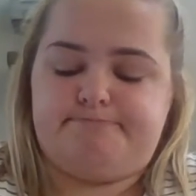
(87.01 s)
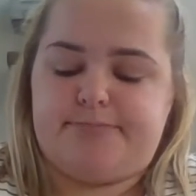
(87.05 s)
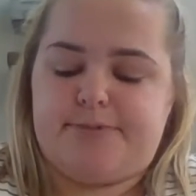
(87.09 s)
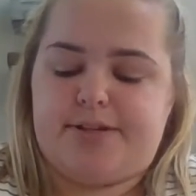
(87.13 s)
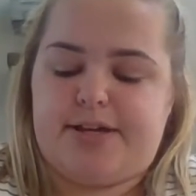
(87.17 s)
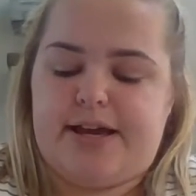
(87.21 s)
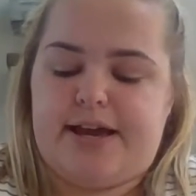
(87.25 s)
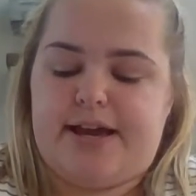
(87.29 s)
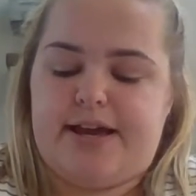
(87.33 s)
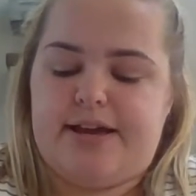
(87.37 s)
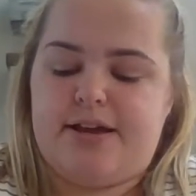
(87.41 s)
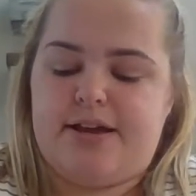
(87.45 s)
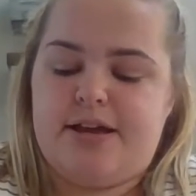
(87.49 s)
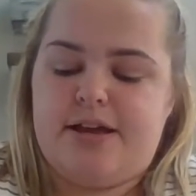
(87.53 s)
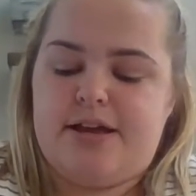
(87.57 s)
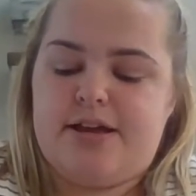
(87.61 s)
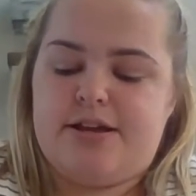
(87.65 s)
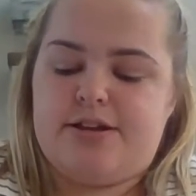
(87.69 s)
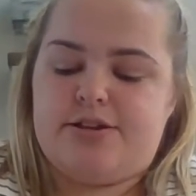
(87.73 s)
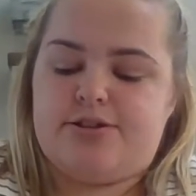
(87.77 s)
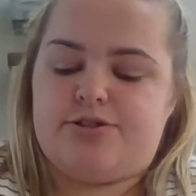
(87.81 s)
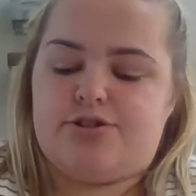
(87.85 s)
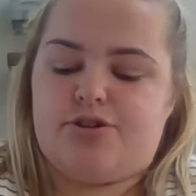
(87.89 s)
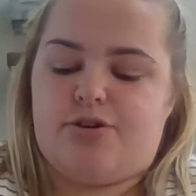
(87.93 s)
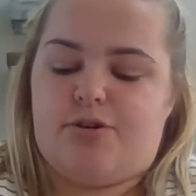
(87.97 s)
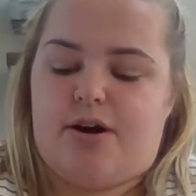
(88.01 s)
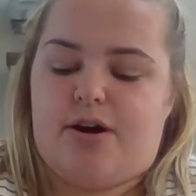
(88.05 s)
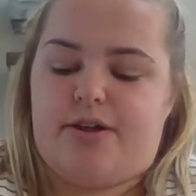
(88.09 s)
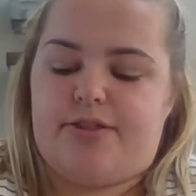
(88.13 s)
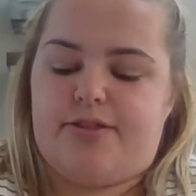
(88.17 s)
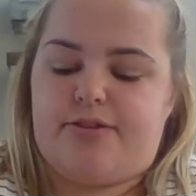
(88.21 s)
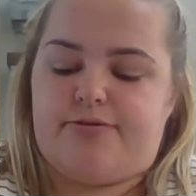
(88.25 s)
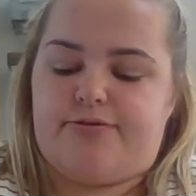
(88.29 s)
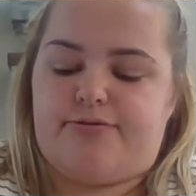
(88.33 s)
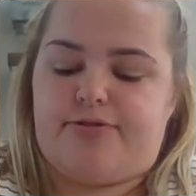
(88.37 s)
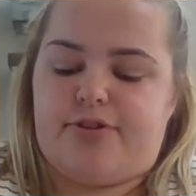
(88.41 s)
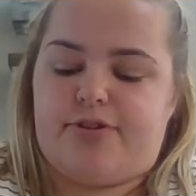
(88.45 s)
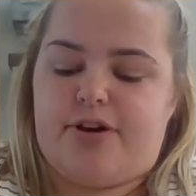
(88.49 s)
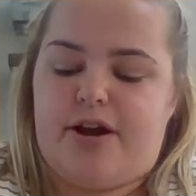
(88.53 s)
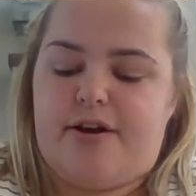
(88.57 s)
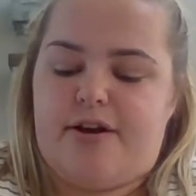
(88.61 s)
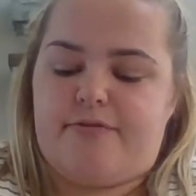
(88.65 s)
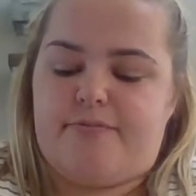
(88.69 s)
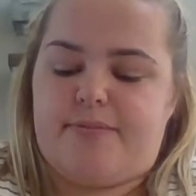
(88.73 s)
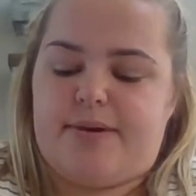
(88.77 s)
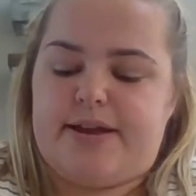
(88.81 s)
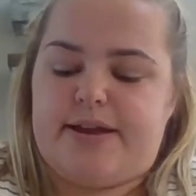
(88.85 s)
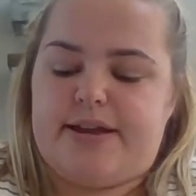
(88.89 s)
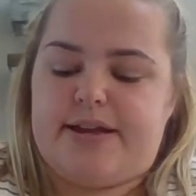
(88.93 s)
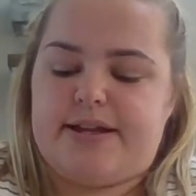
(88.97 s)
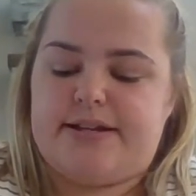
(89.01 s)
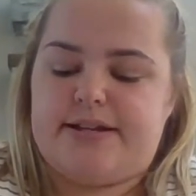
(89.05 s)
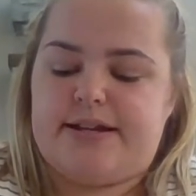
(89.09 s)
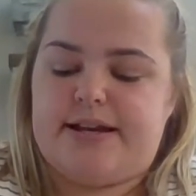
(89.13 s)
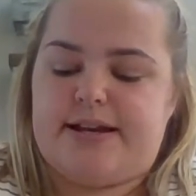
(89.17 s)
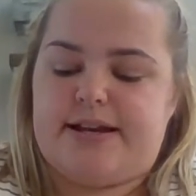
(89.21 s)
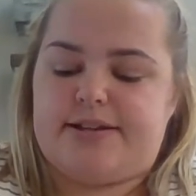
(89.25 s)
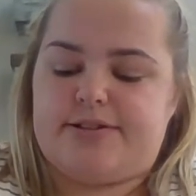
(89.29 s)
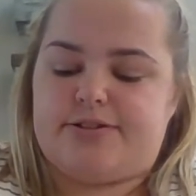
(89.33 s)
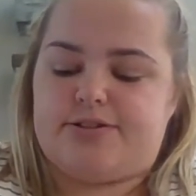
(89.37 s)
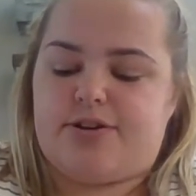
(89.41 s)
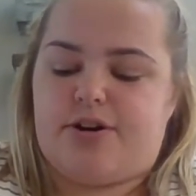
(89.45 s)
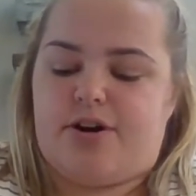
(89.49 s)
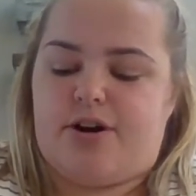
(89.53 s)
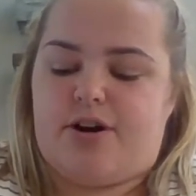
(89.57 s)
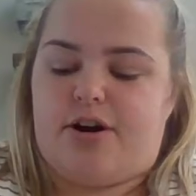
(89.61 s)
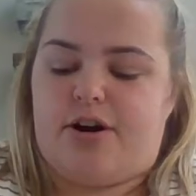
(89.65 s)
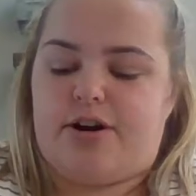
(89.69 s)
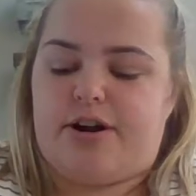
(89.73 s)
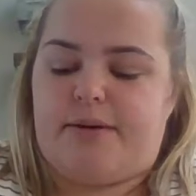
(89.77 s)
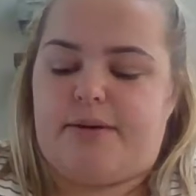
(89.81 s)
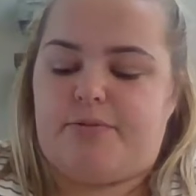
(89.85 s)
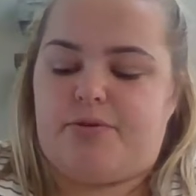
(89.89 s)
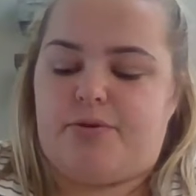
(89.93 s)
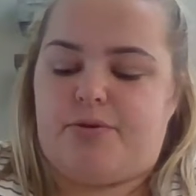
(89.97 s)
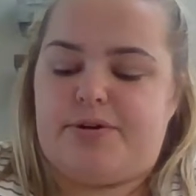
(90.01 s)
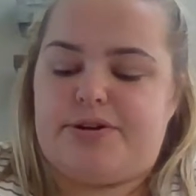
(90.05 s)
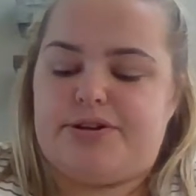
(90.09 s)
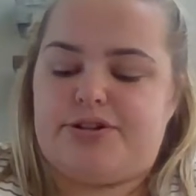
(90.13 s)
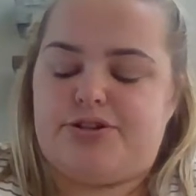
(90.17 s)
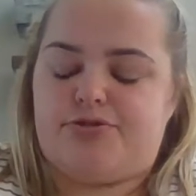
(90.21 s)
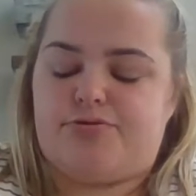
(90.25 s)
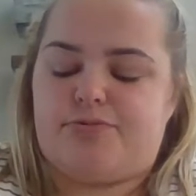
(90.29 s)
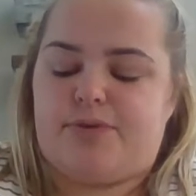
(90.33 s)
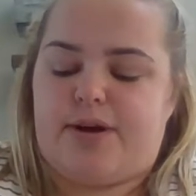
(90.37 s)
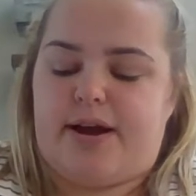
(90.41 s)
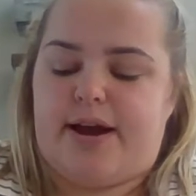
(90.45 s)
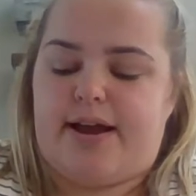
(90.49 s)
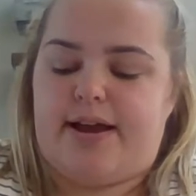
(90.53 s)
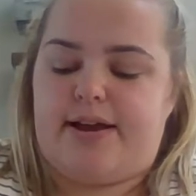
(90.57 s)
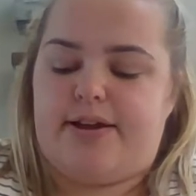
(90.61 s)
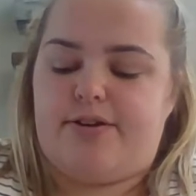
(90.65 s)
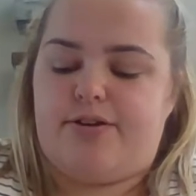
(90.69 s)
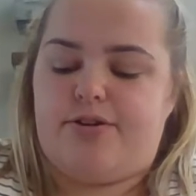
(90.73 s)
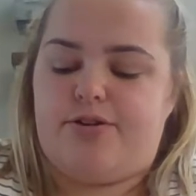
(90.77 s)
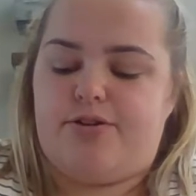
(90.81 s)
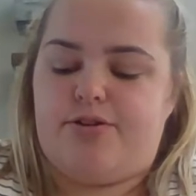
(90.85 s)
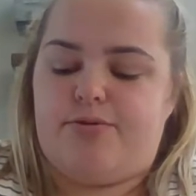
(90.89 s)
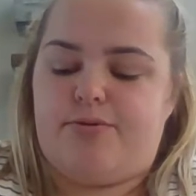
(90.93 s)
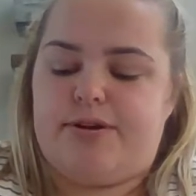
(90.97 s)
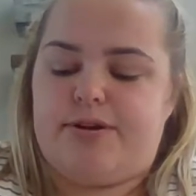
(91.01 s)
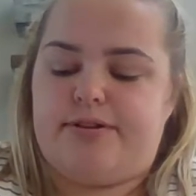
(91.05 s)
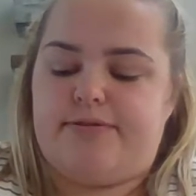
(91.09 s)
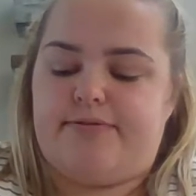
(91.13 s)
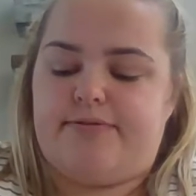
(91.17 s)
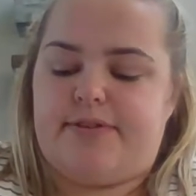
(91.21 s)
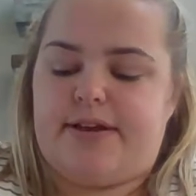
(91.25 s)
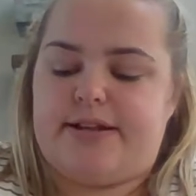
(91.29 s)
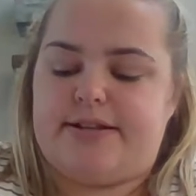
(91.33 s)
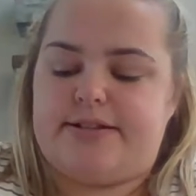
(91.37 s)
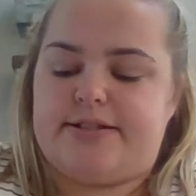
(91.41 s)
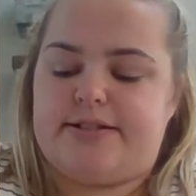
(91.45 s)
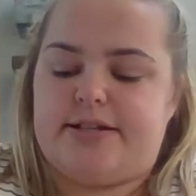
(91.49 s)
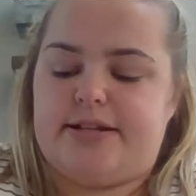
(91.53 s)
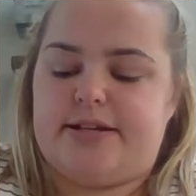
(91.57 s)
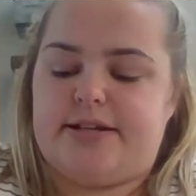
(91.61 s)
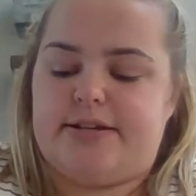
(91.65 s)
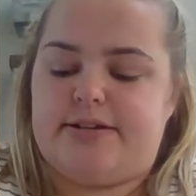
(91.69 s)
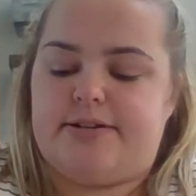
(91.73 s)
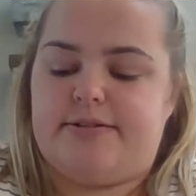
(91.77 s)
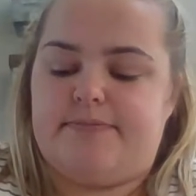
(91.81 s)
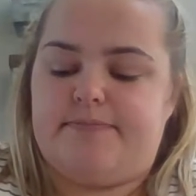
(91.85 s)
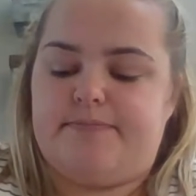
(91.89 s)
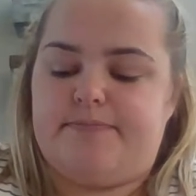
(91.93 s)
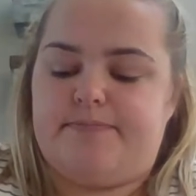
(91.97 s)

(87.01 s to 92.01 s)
Okay, so on the front of my index card, I'm going to write who invented